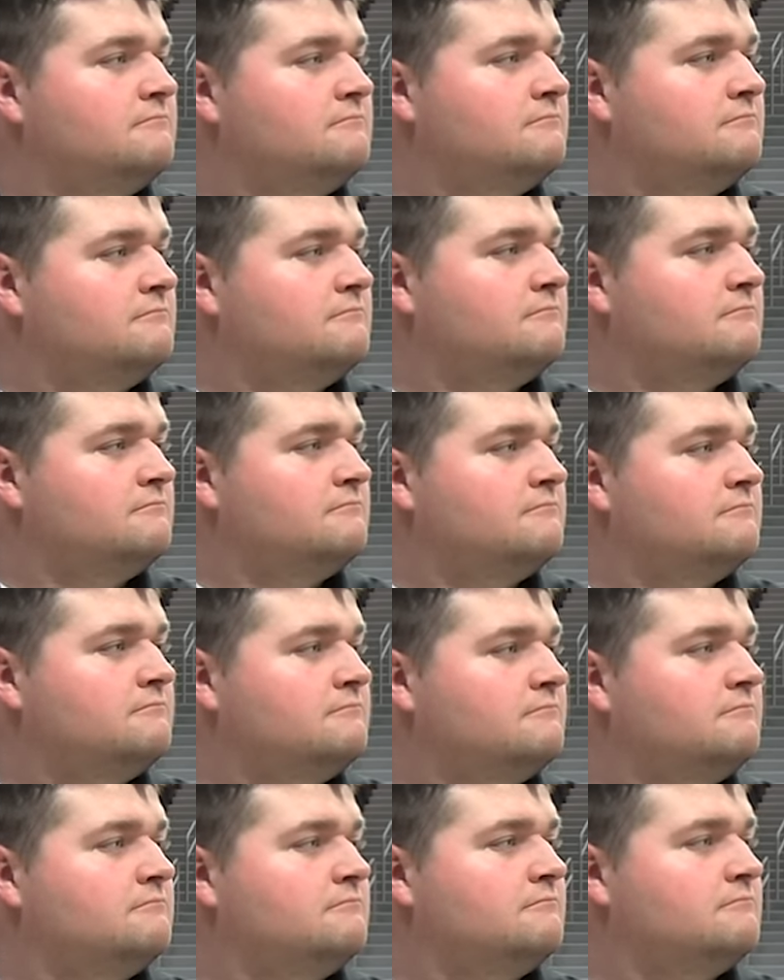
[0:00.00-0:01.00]

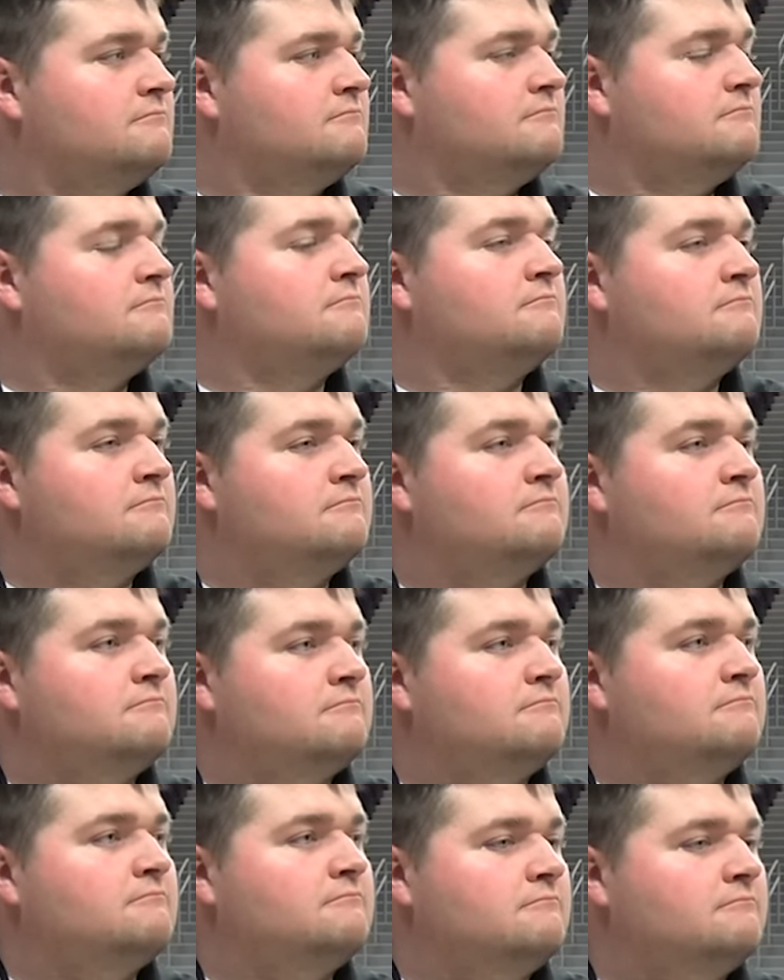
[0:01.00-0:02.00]

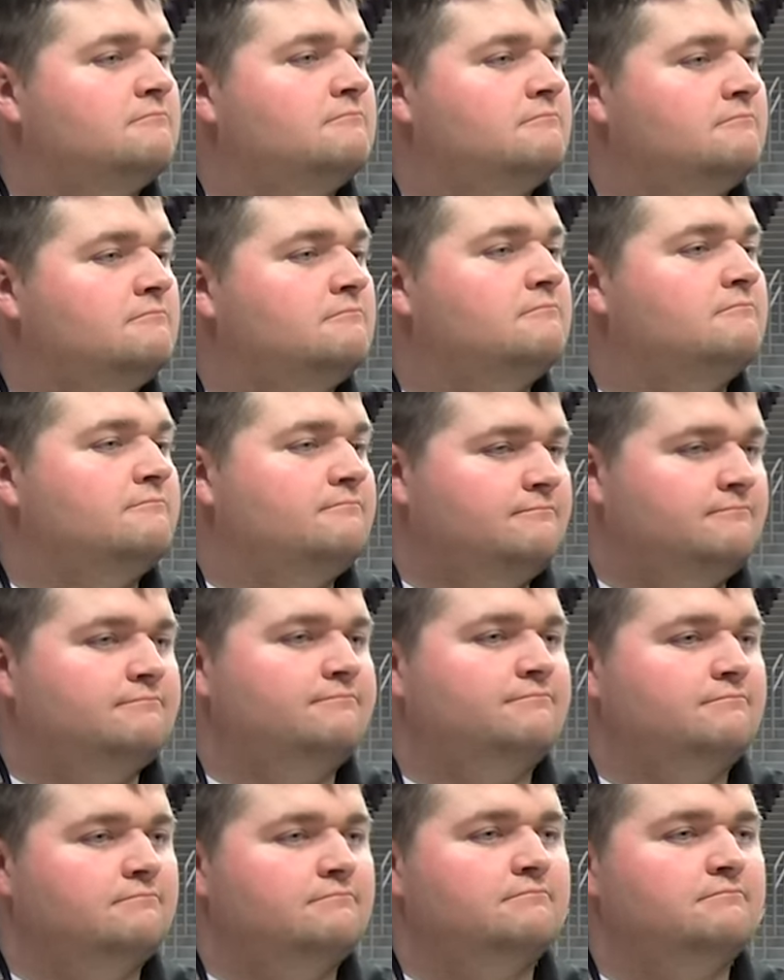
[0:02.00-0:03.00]

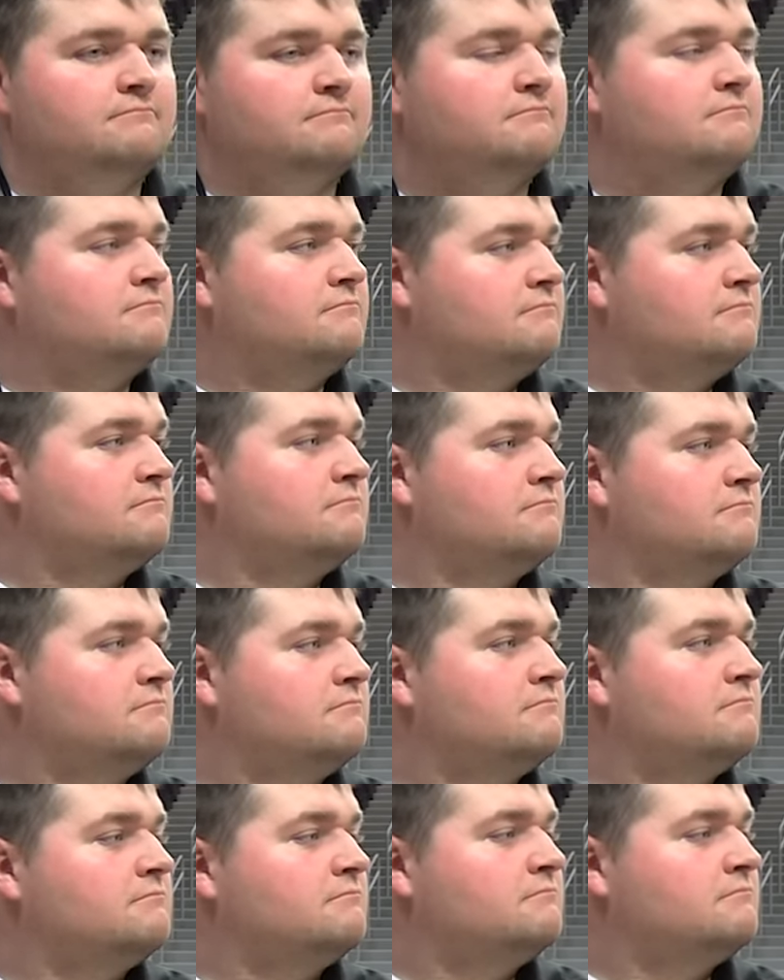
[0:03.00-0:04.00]

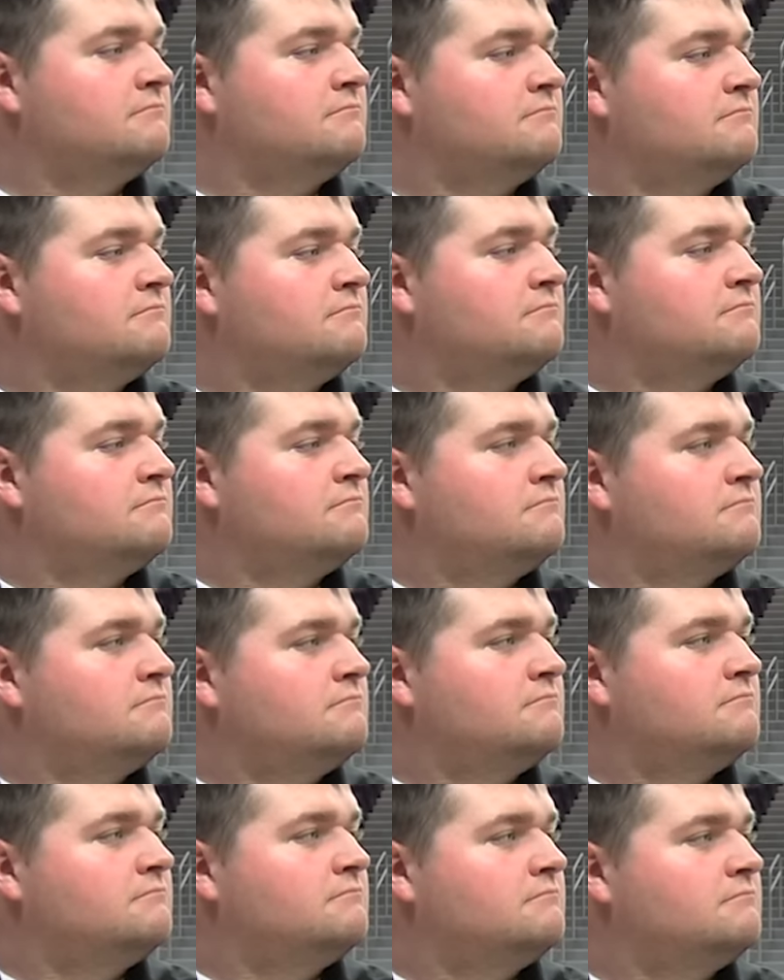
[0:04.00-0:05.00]

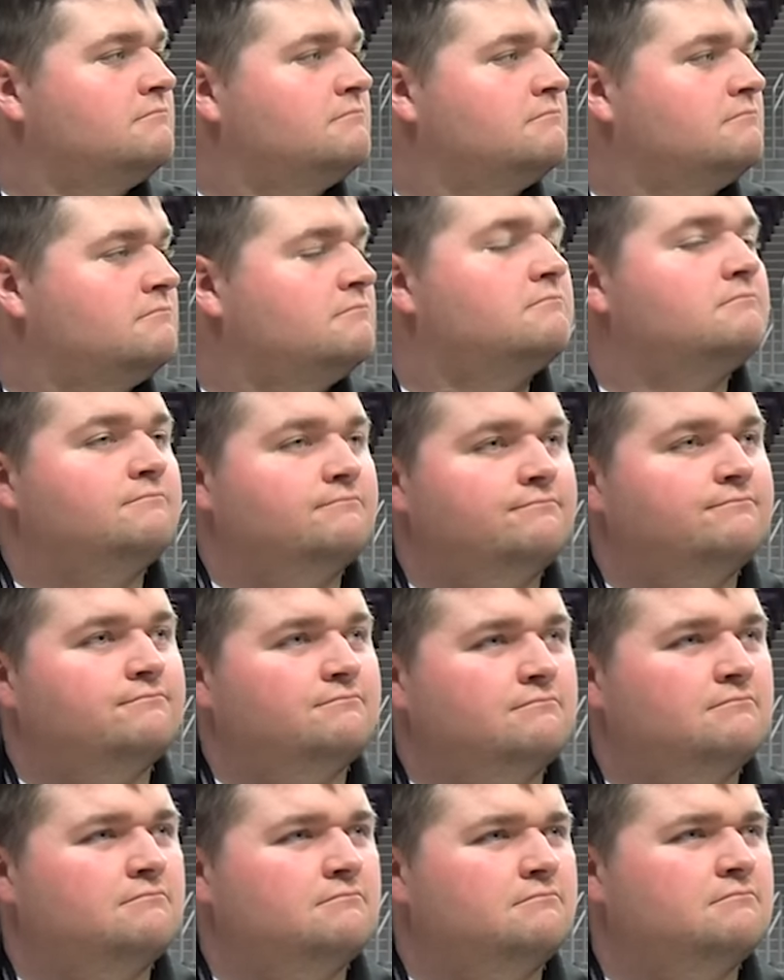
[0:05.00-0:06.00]

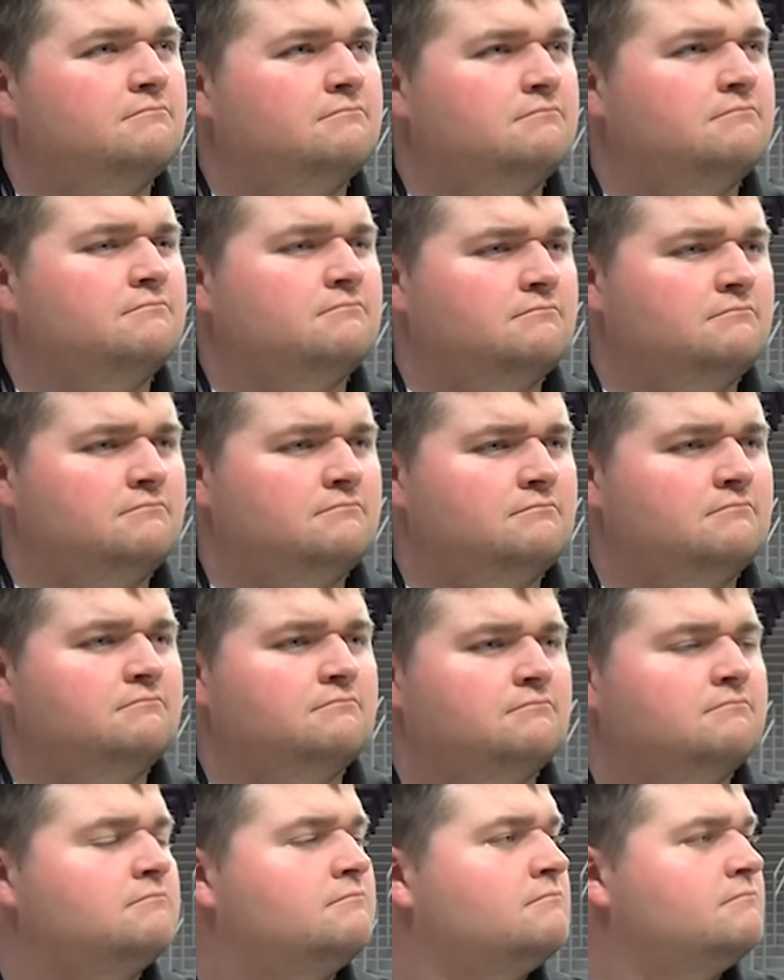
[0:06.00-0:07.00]

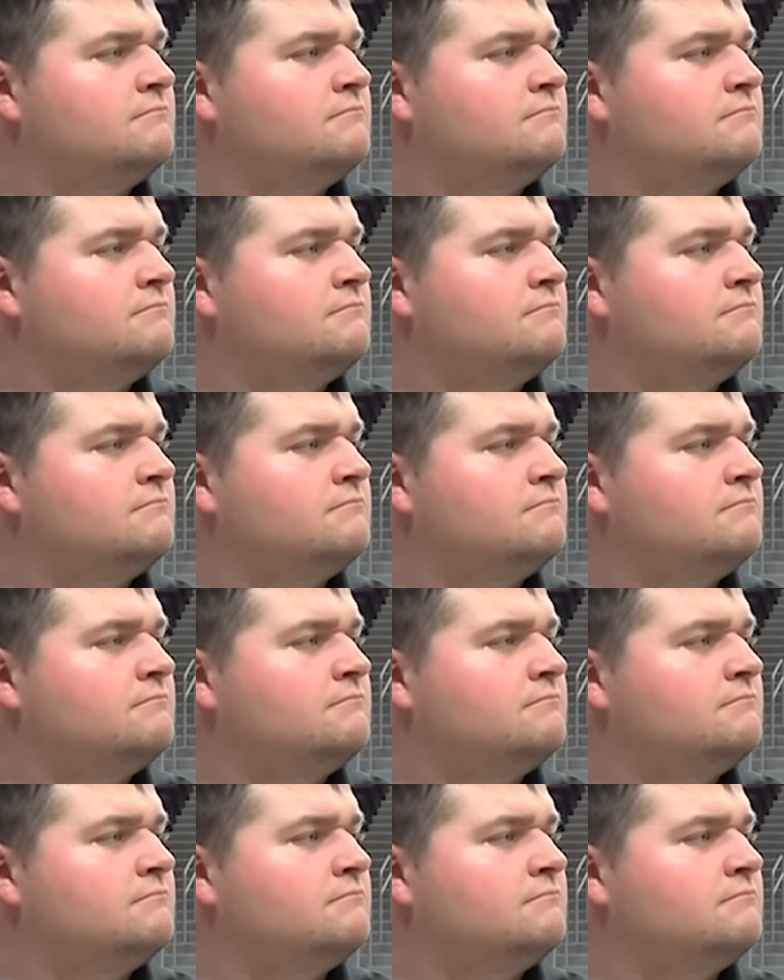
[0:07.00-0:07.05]
(not speaking)